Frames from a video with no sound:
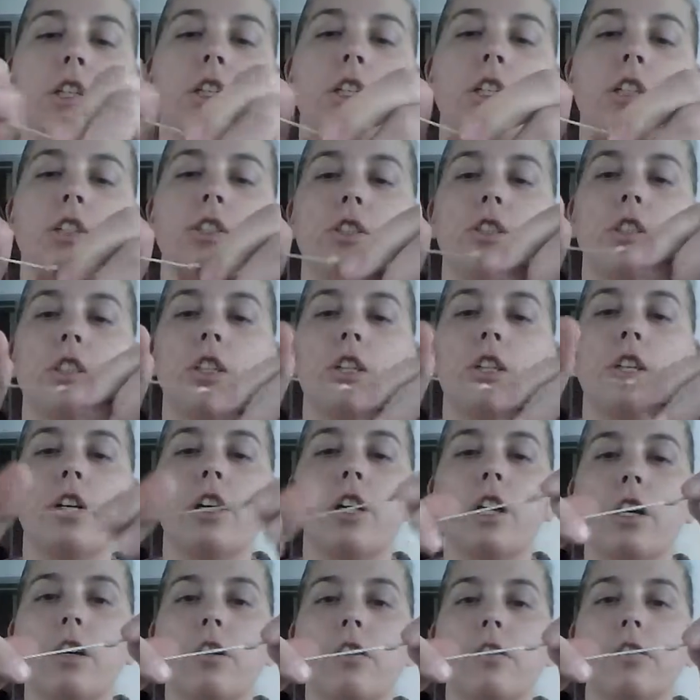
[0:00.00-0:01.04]
good and
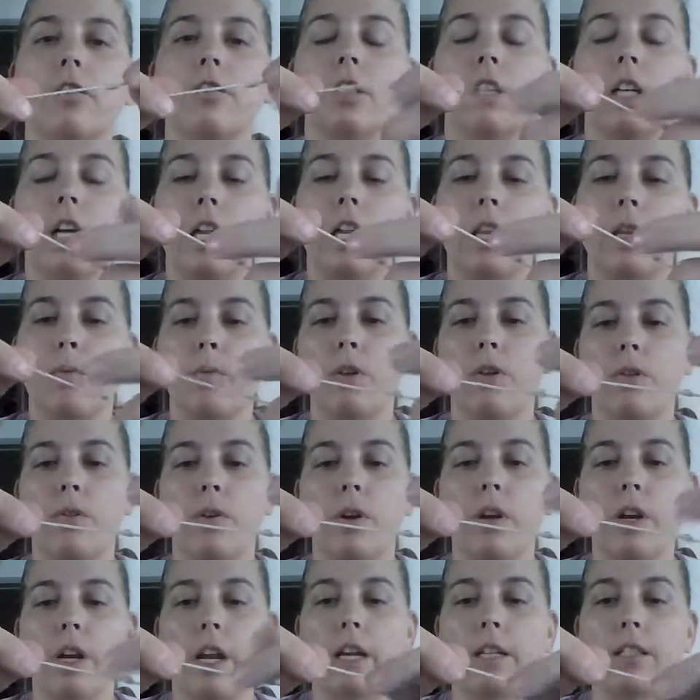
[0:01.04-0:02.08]
secure, and then we do
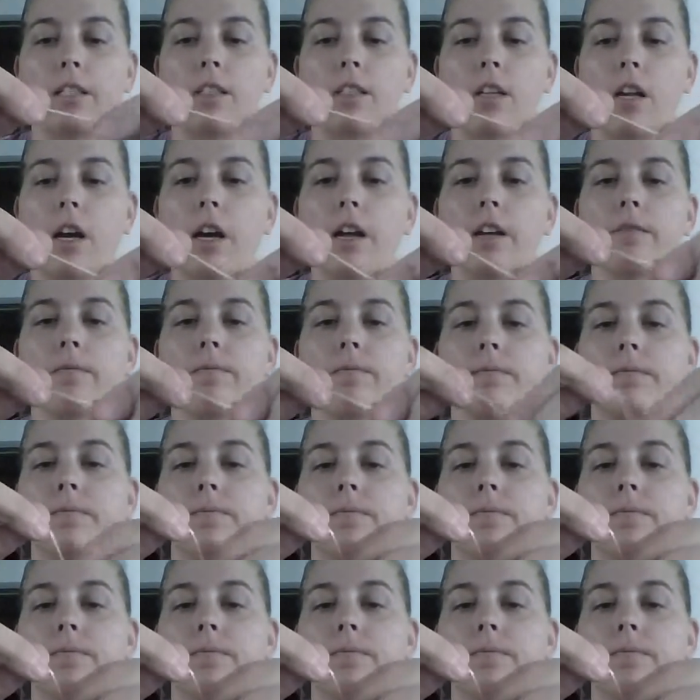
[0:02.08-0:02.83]
our next knot.